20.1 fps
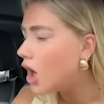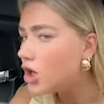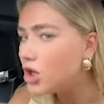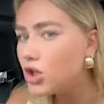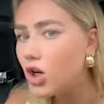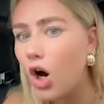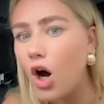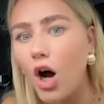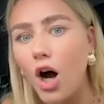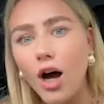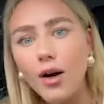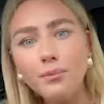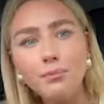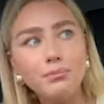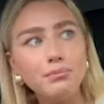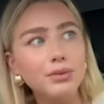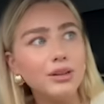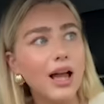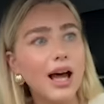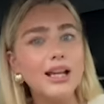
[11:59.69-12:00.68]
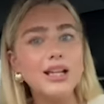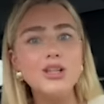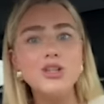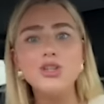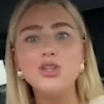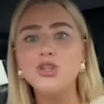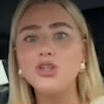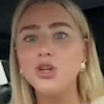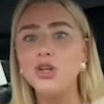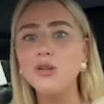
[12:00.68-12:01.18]
God bloody
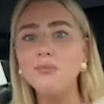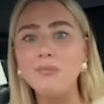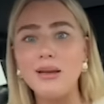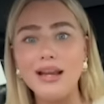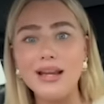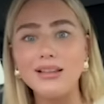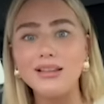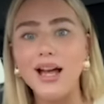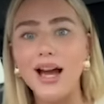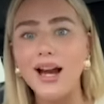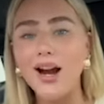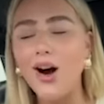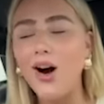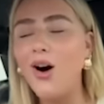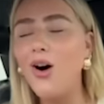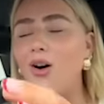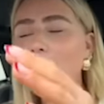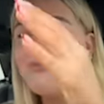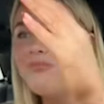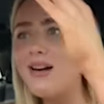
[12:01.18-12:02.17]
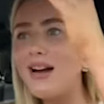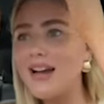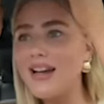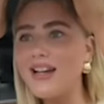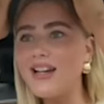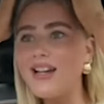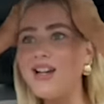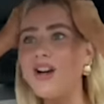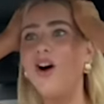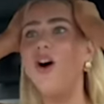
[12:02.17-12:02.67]
shoot me. Like, oh my
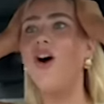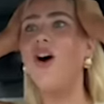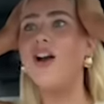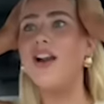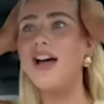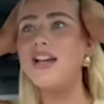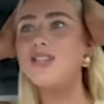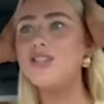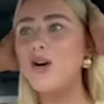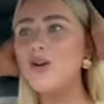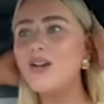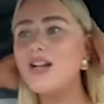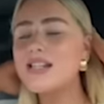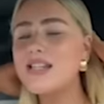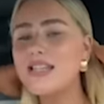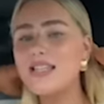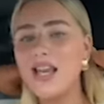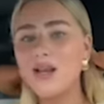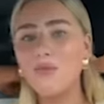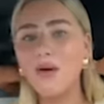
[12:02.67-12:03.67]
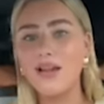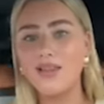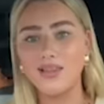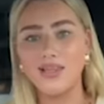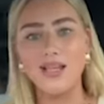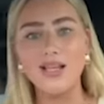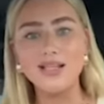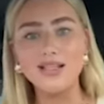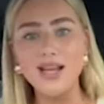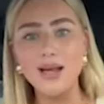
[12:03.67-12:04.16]
God. I don't understand why
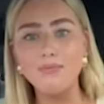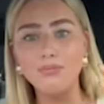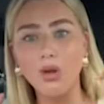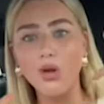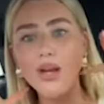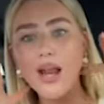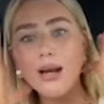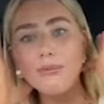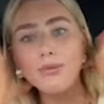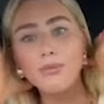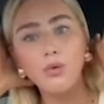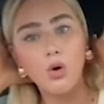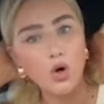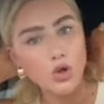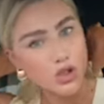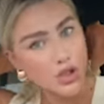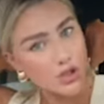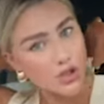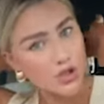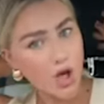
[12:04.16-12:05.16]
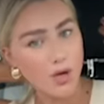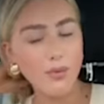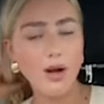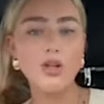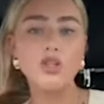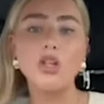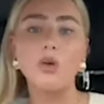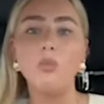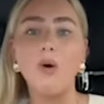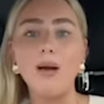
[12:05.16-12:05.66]
things get blown out of proportion so
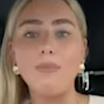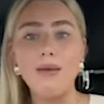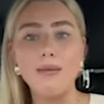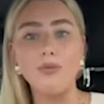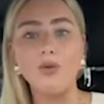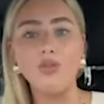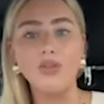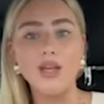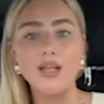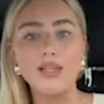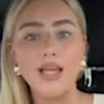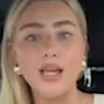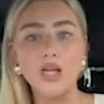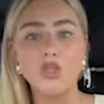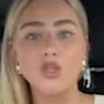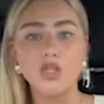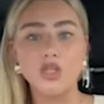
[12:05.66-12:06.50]
much and why people think they can just